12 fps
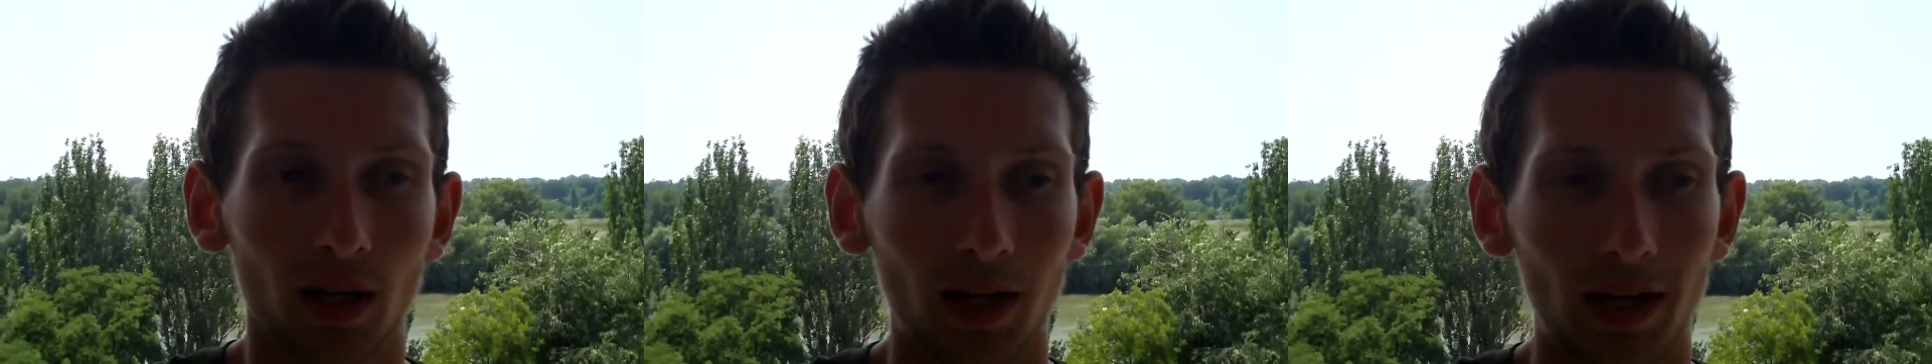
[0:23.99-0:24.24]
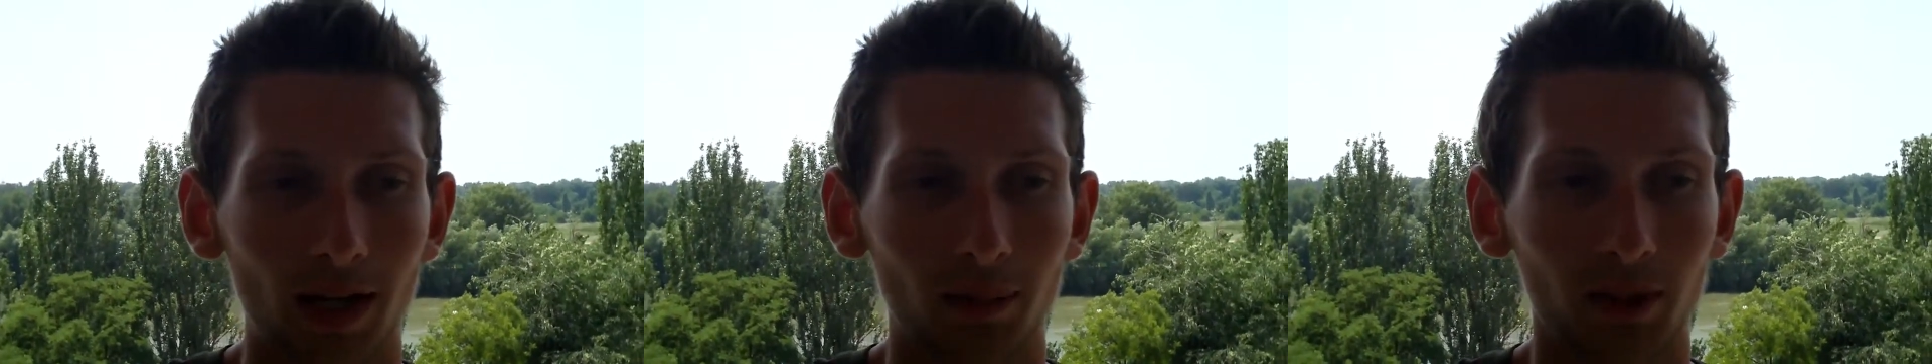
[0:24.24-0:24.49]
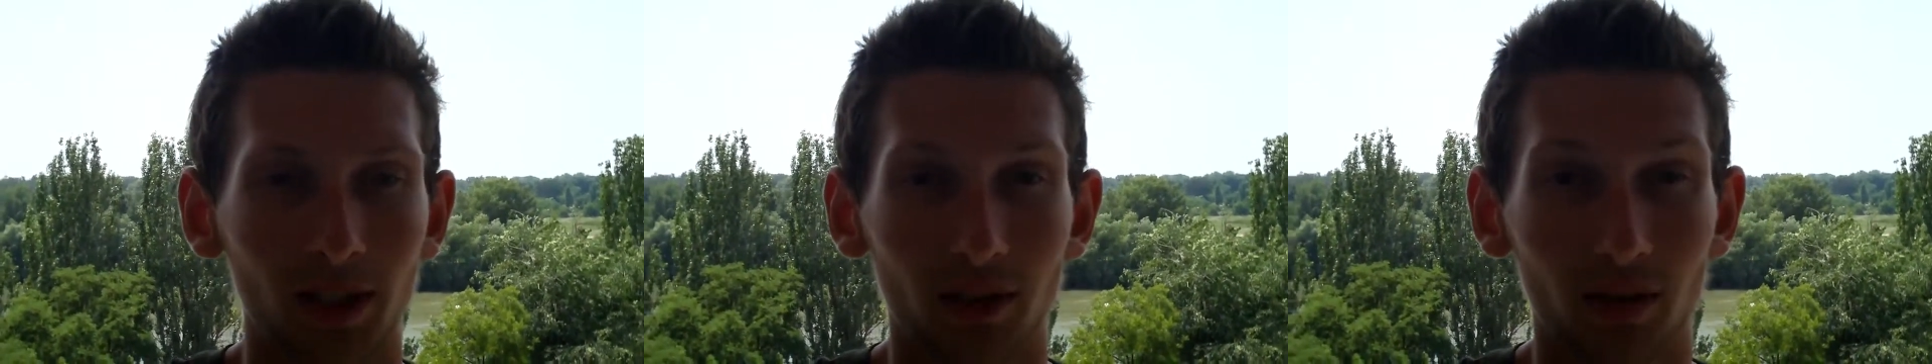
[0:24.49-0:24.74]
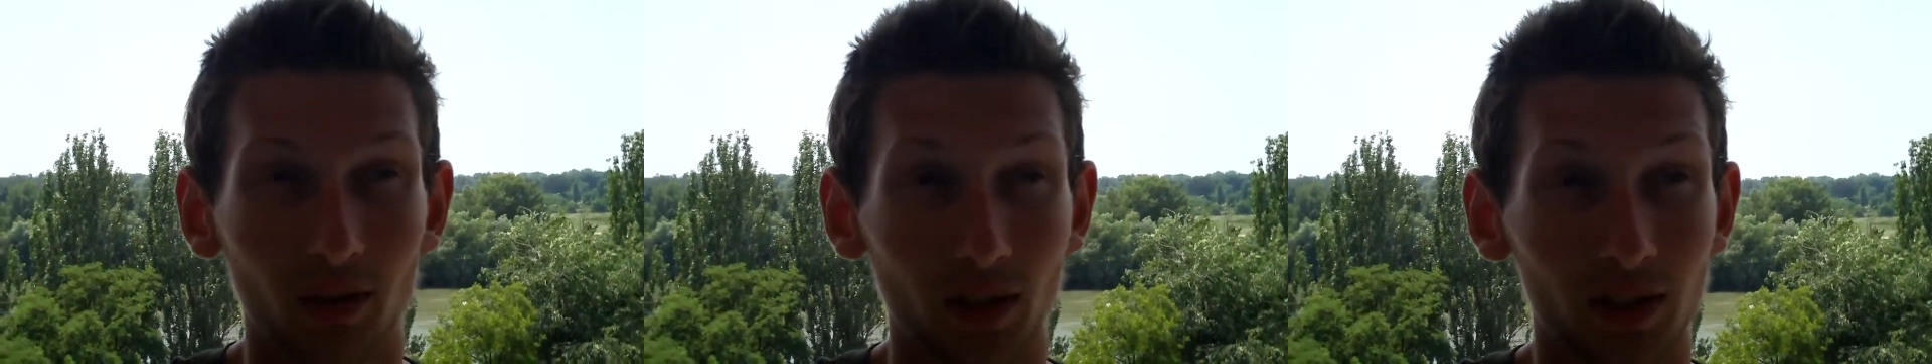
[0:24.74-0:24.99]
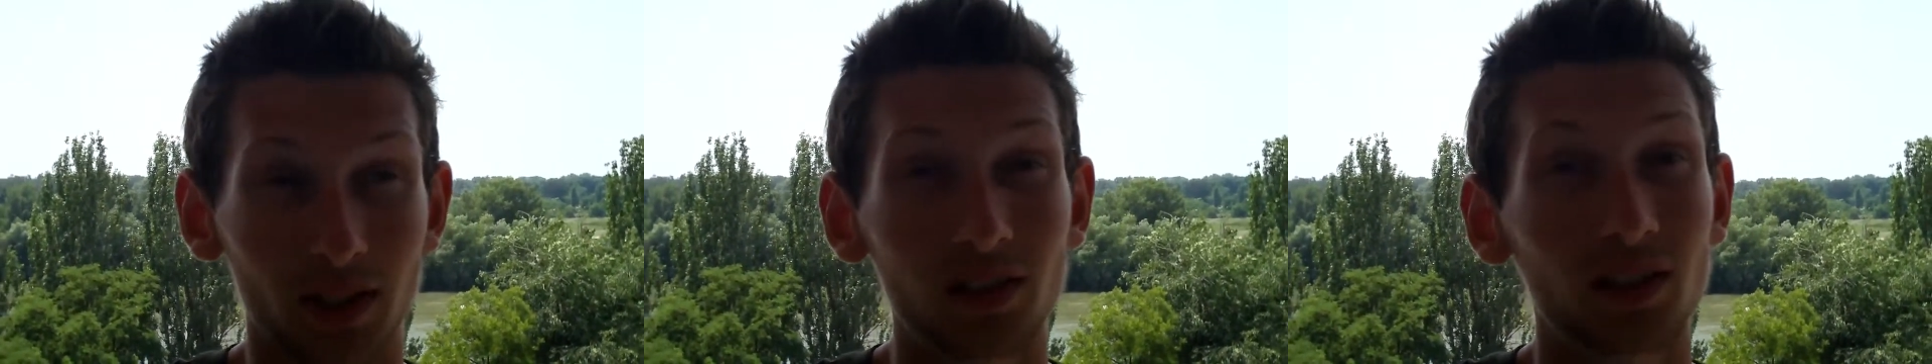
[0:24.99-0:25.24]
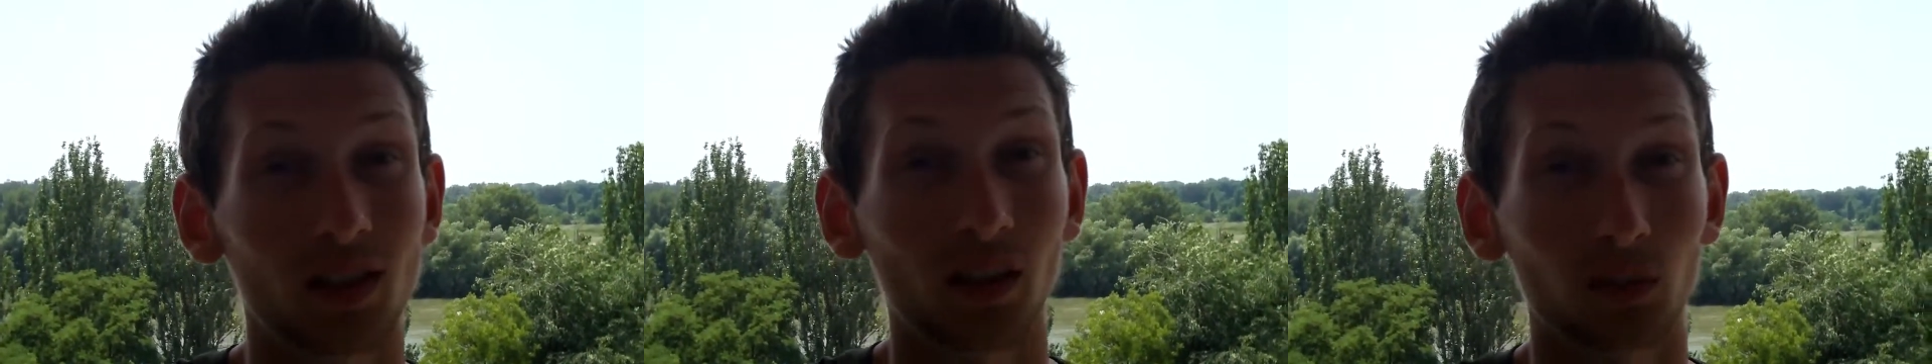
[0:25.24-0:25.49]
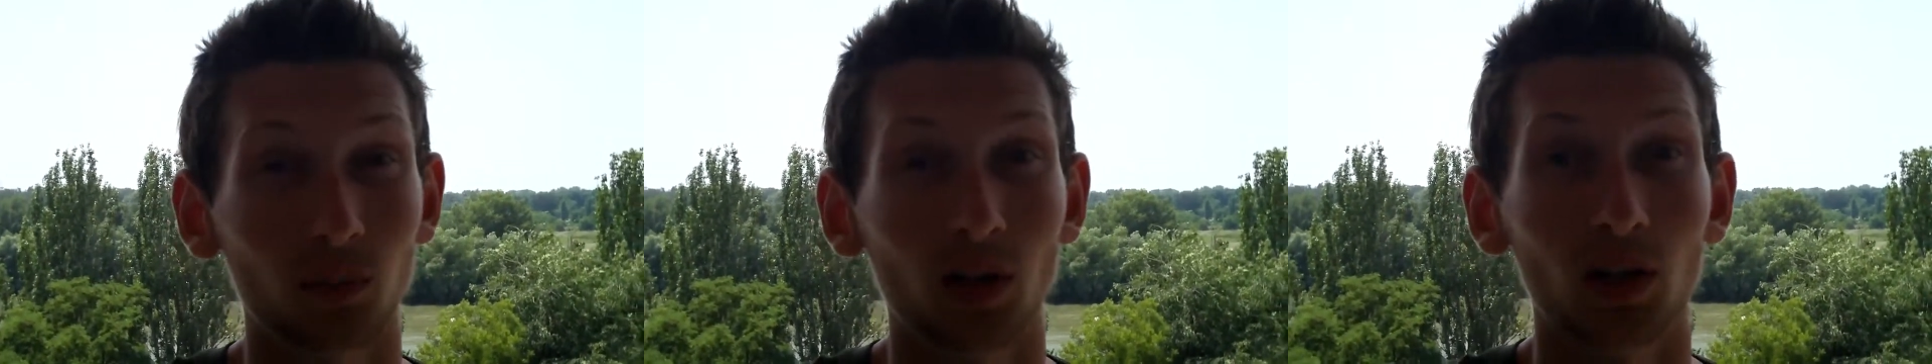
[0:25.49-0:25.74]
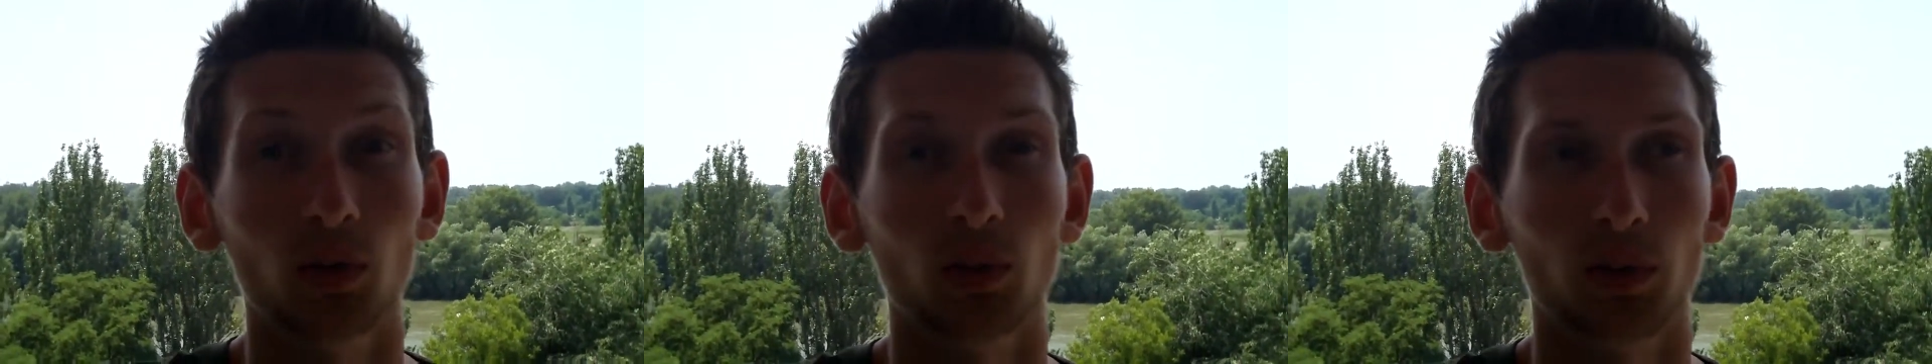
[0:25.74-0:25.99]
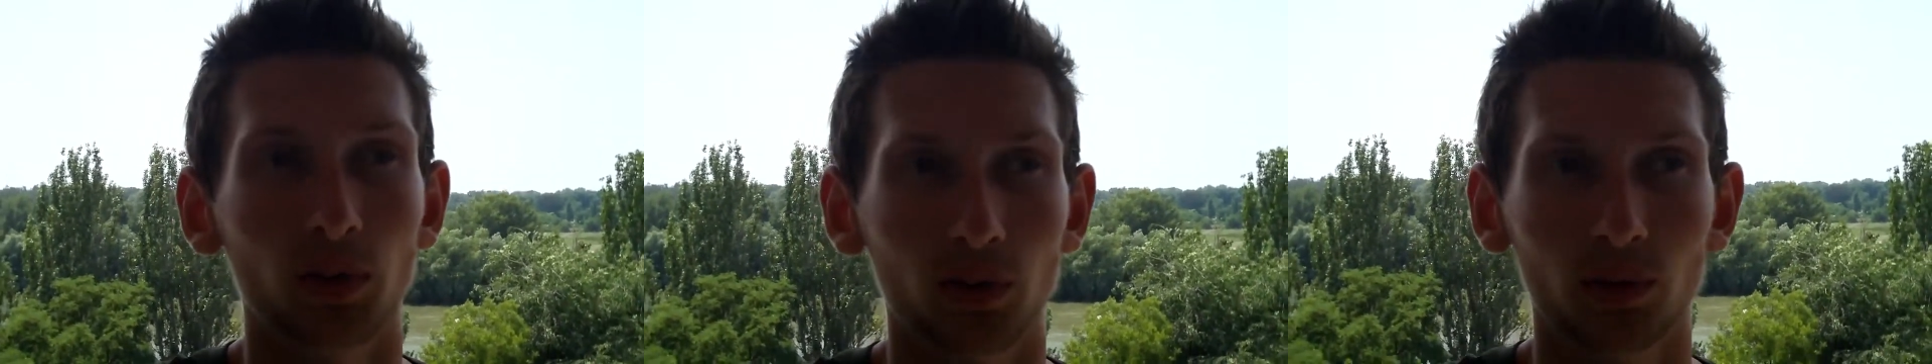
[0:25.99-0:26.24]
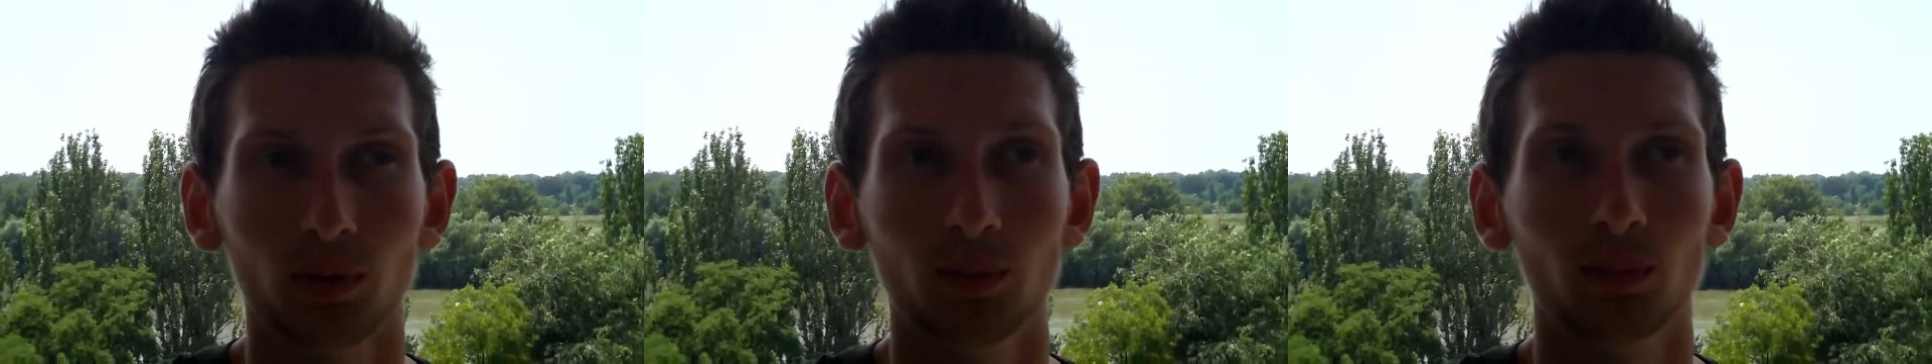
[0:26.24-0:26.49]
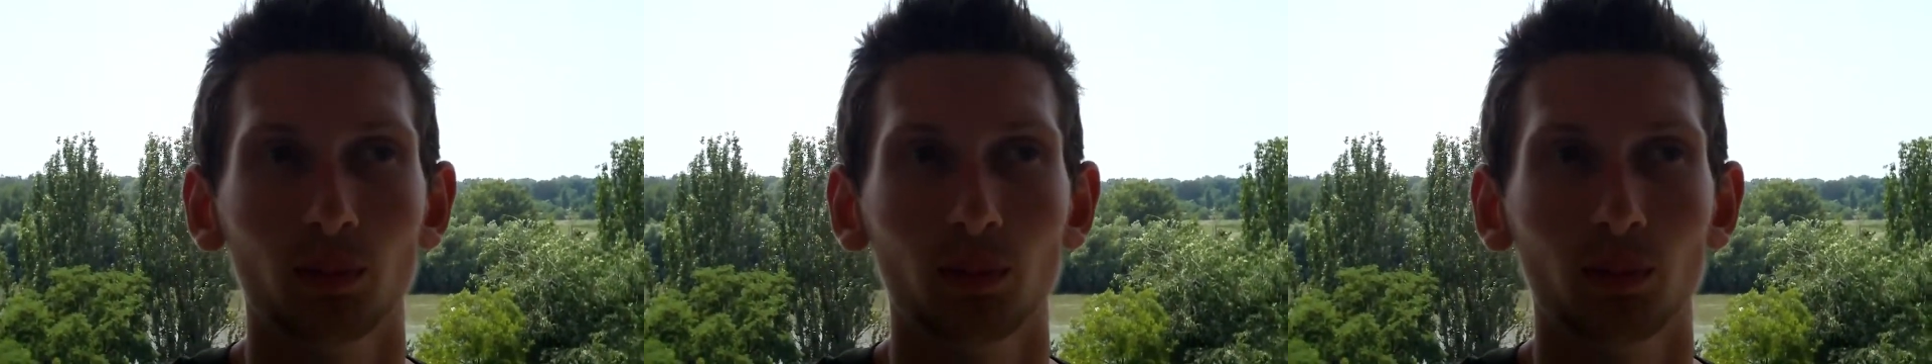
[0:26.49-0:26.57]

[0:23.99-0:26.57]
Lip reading: I did 36 miles, which is